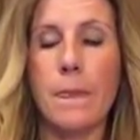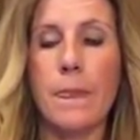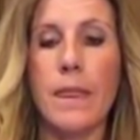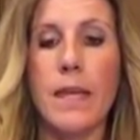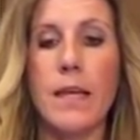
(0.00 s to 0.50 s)

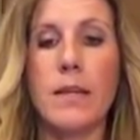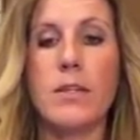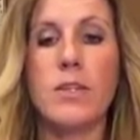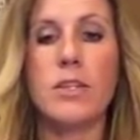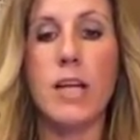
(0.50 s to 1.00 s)
the
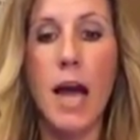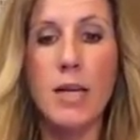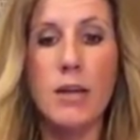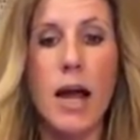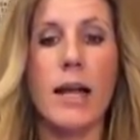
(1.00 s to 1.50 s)
GI
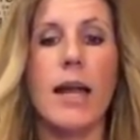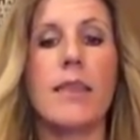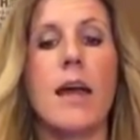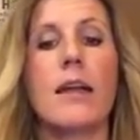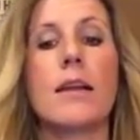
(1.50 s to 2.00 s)
tract, and
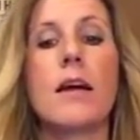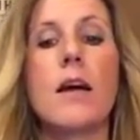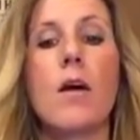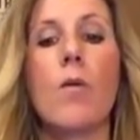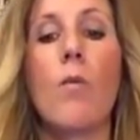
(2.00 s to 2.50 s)
then
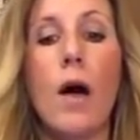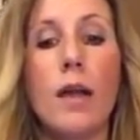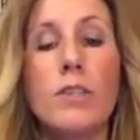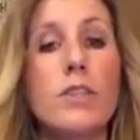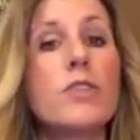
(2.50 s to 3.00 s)

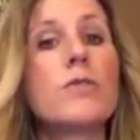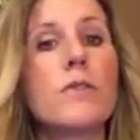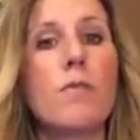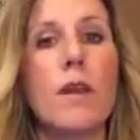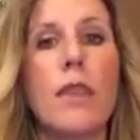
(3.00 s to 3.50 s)
the juice
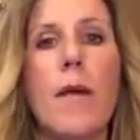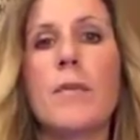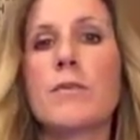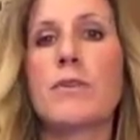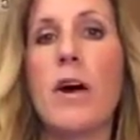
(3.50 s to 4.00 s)
of 1
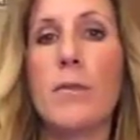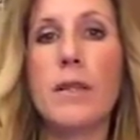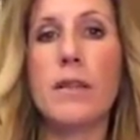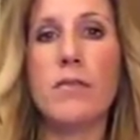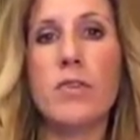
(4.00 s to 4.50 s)
lemon, which will help
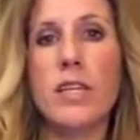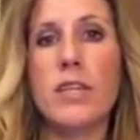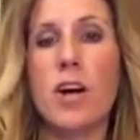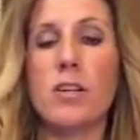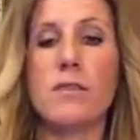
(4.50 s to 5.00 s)
the liver
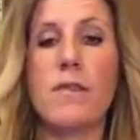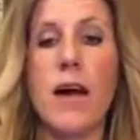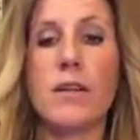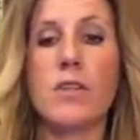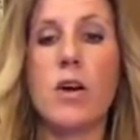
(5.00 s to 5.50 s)

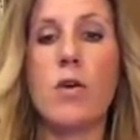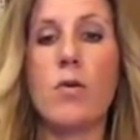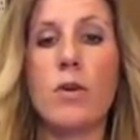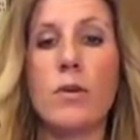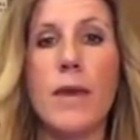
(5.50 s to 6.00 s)
detoxify.
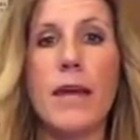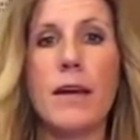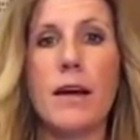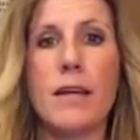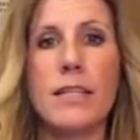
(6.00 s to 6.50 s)
So you
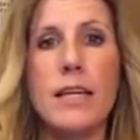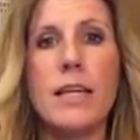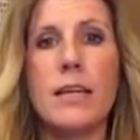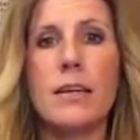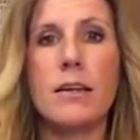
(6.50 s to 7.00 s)
make a
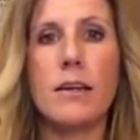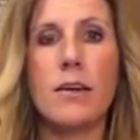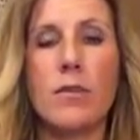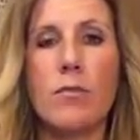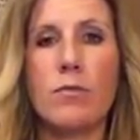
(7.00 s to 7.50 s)
tea
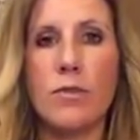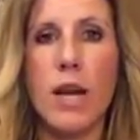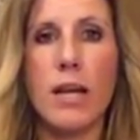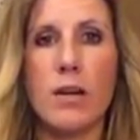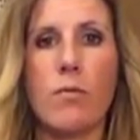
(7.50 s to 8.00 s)

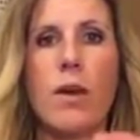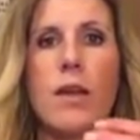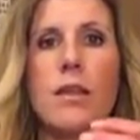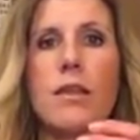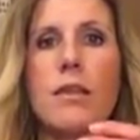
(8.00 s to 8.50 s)
drink
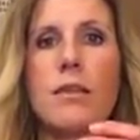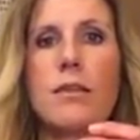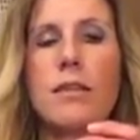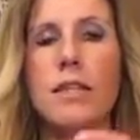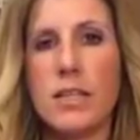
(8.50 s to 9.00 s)
with
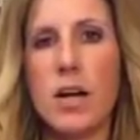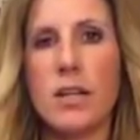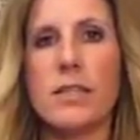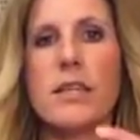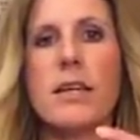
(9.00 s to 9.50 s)
the
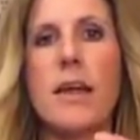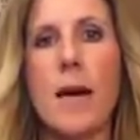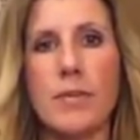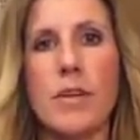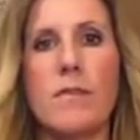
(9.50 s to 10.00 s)
detox tea,
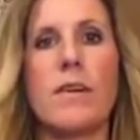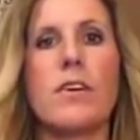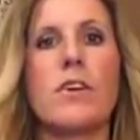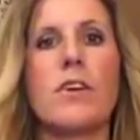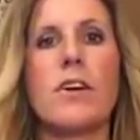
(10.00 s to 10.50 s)
apple cider
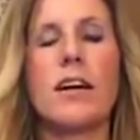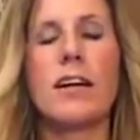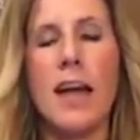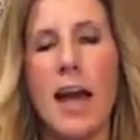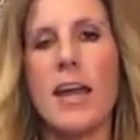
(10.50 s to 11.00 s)
vinegar,
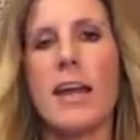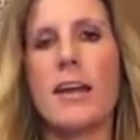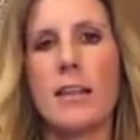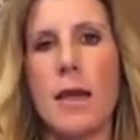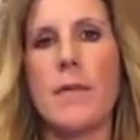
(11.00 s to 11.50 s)

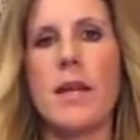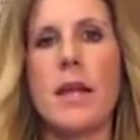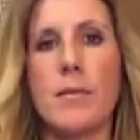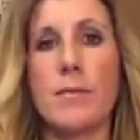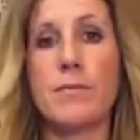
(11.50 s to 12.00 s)
cayenne, lemon,
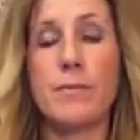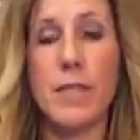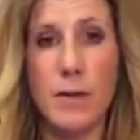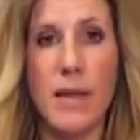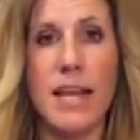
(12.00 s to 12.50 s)
and
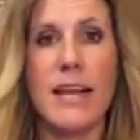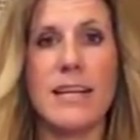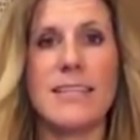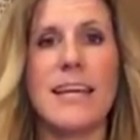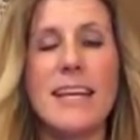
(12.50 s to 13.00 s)
cinnamon, and
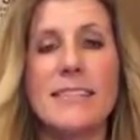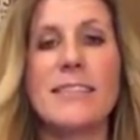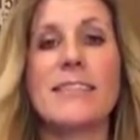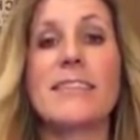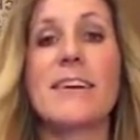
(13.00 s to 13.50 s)
it
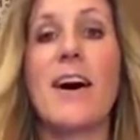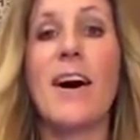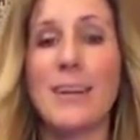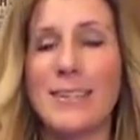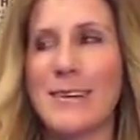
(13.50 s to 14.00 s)
tastes
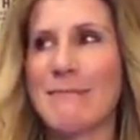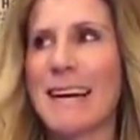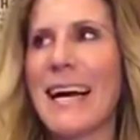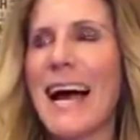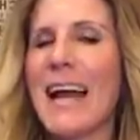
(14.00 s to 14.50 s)
awesome.
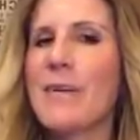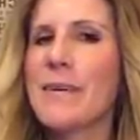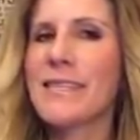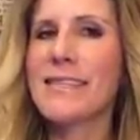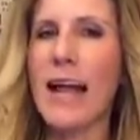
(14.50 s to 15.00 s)
I know it
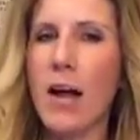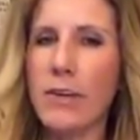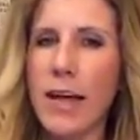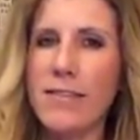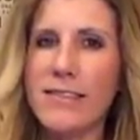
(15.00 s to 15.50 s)
may
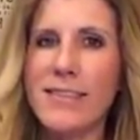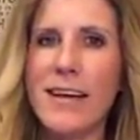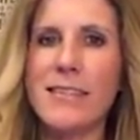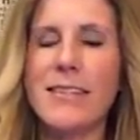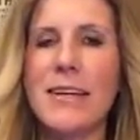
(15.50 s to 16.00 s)
sound kind of
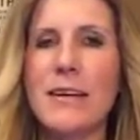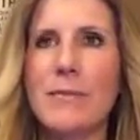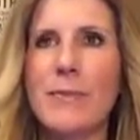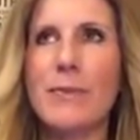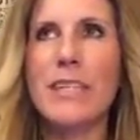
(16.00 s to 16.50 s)

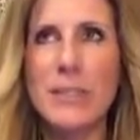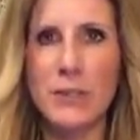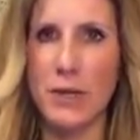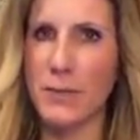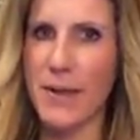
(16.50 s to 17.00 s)
disgusting. Please
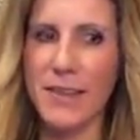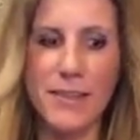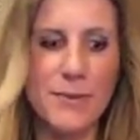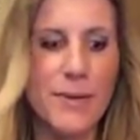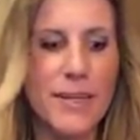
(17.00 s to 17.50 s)
trust me on
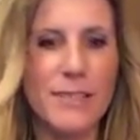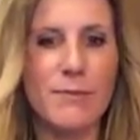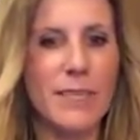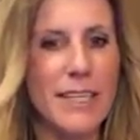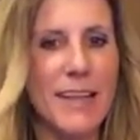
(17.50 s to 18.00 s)
this one. It's
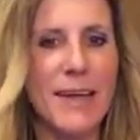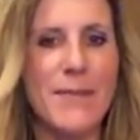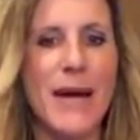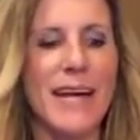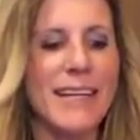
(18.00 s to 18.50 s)
really not
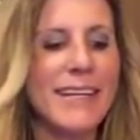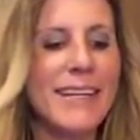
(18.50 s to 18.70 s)
that bad.